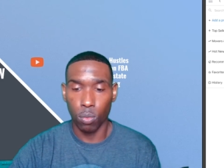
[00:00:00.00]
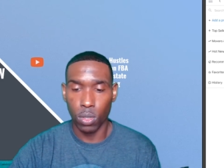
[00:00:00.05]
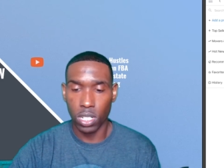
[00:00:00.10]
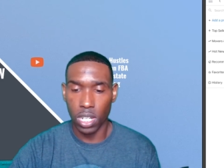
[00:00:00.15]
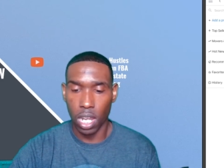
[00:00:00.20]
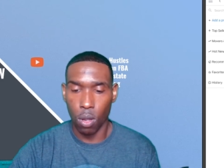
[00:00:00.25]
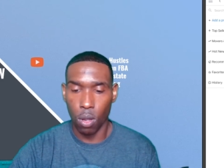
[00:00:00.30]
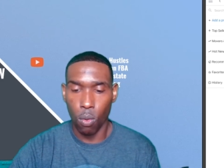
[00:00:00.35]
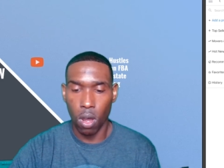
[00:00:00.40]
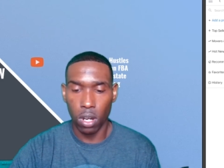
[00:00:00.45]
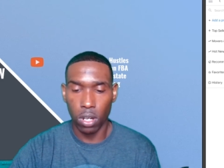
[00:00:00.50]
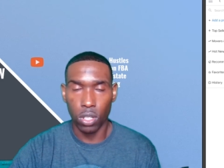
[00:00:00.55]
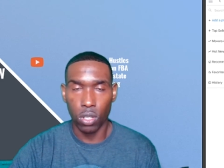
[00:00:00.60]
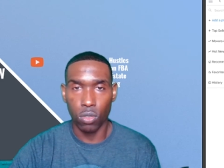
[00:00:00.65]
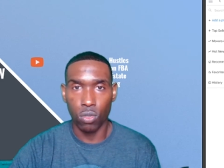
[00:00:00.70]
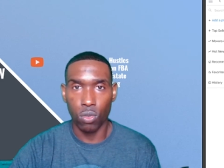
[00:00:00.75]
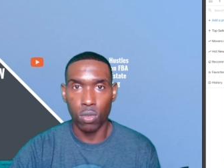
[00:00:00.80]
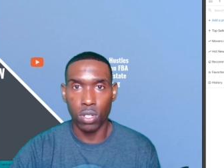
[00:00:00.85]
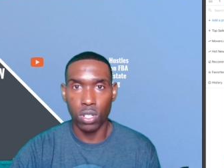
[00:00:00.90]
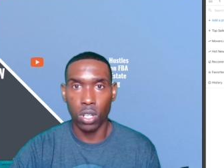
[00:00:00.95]
which I'll walk you
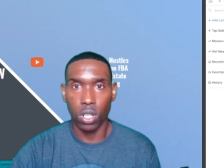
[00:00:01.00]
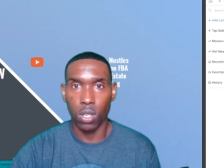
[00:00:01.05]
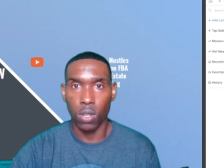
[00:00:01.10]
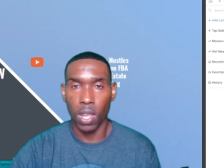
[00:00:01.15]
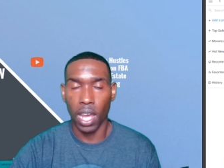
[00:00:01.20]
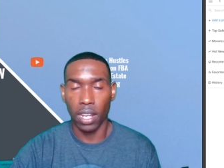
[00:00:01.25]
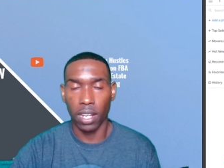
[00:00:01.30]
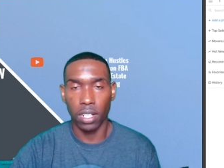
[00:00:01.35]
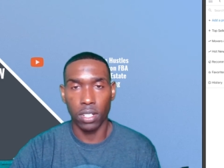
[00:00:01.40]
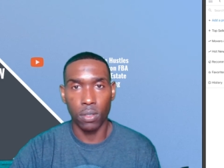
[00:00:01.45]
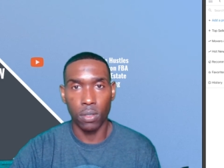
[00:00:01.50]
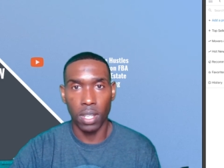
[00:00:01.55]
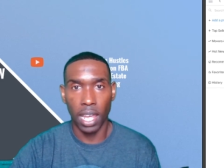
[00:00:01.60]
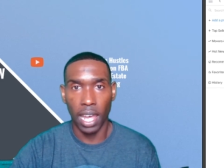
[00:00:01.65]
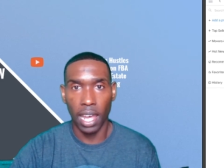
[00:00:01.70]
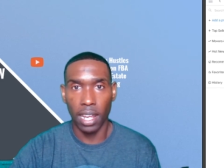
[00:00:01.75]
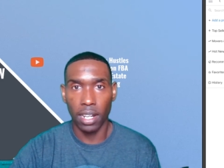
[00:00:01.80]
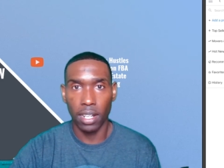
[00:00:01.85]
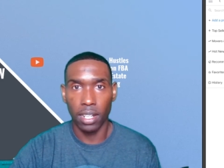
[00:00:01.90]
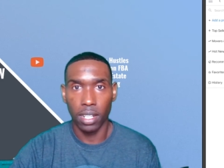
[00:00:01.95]
through and show you how to do
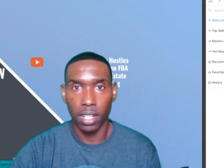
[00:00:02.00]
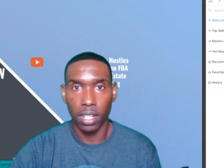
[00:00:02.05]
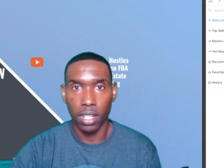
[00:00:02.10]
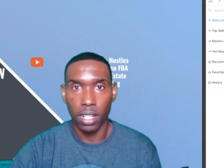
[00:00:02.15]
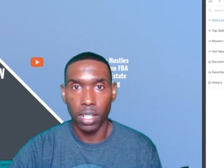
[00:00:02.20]
that.